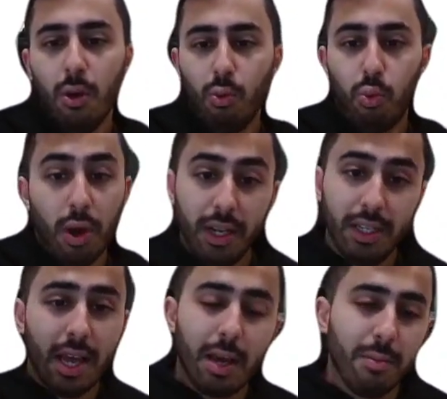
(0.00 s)
what is
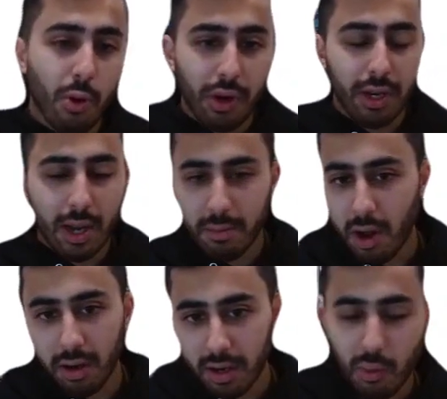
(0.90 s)
that component I'm
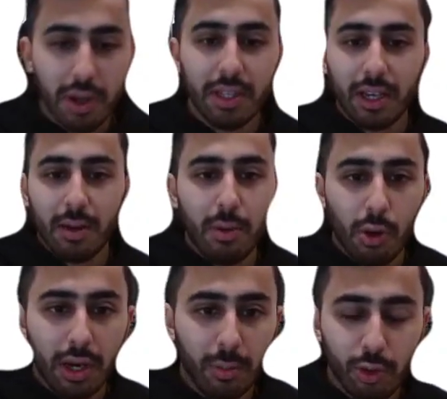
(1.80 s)
monitoring? What is that
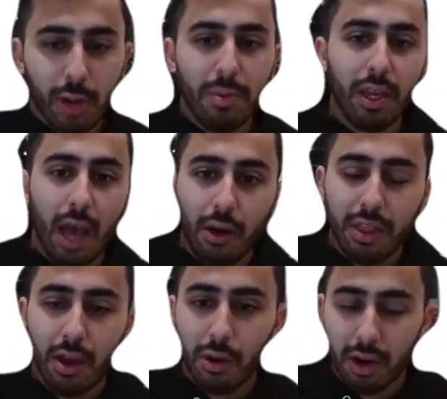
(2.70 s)
component I'm shipping? How do
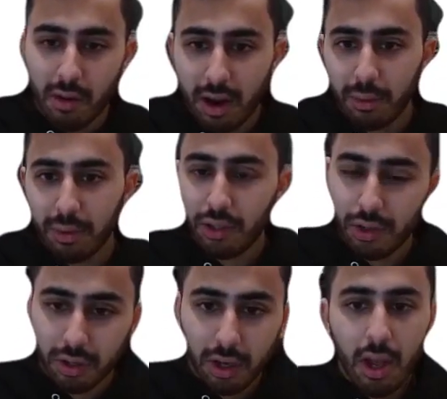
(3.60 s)
they all interact with each
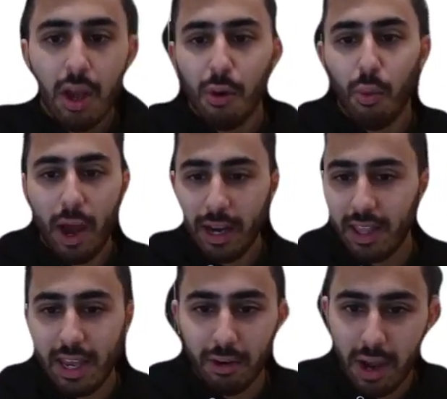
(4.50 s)
other? Why do
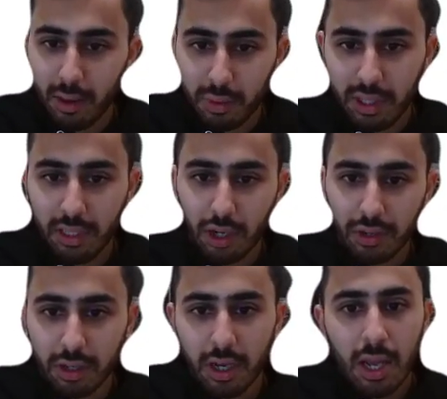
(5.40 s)
they interact with each
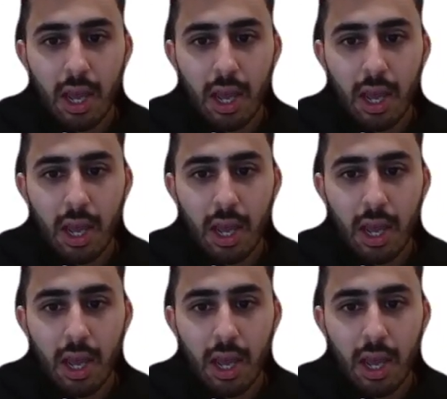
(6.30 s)
other?